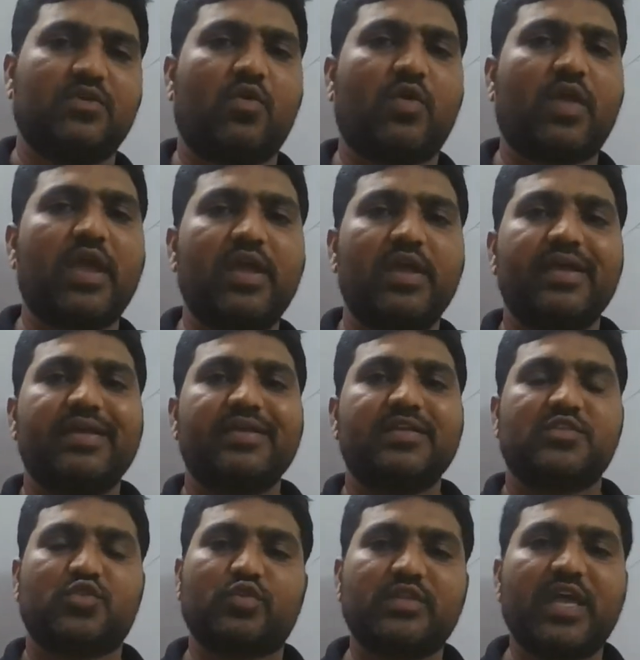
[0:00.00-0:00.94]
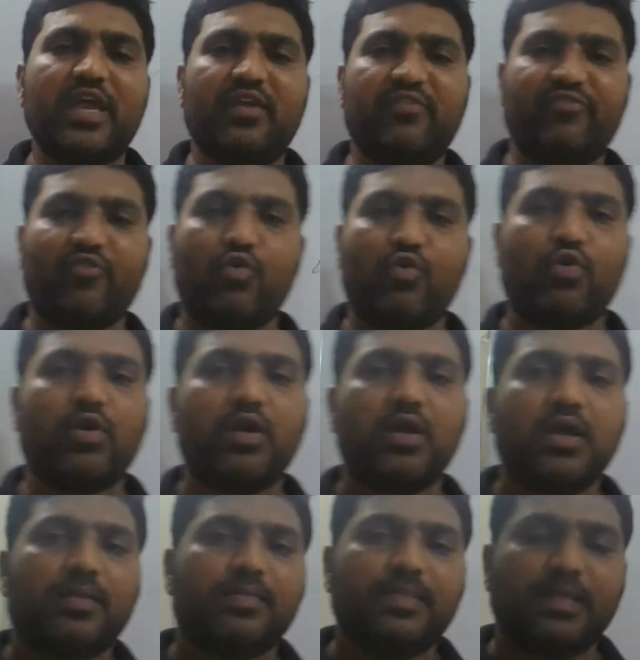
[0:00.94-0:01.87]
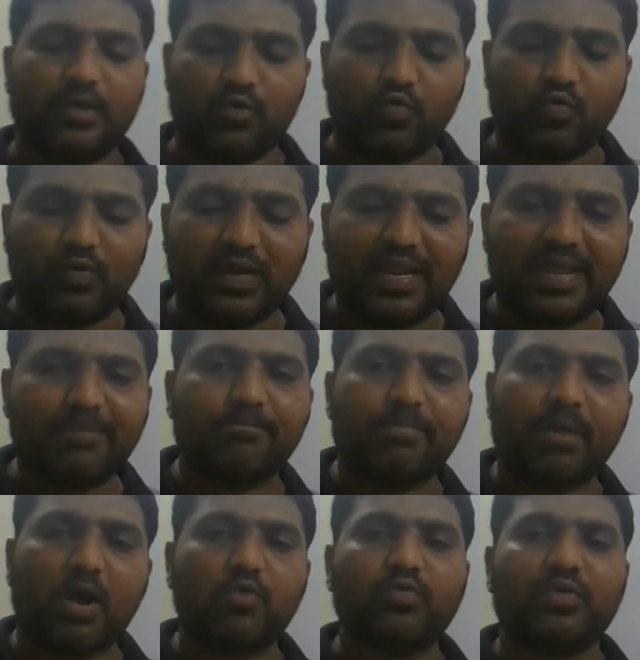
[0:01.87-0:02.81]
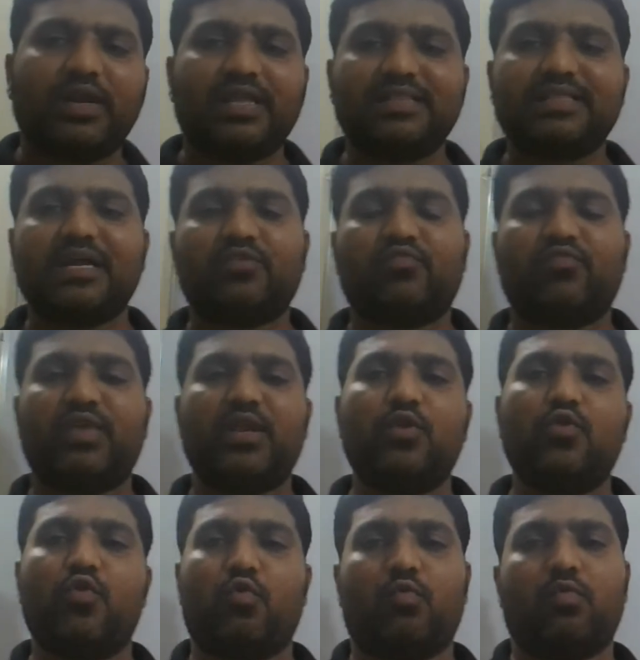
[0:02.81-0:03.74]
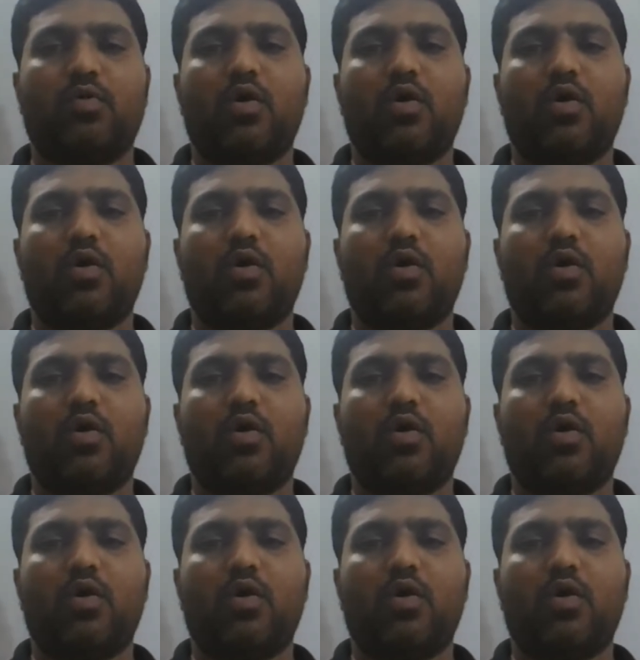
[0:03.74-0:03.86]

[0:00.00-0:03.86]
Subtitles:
Okay, so therefore the only boundary that we know,